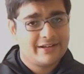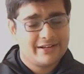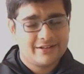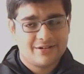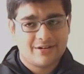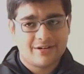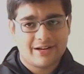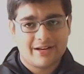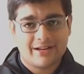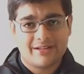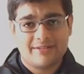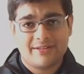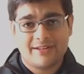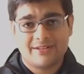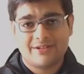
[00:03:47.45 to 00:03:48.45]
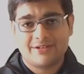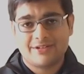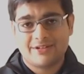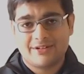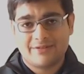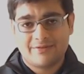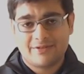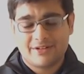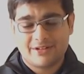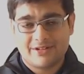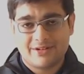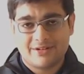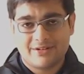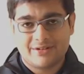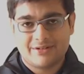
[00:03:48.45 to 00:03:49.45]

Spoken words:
either, and I think there's a difference there.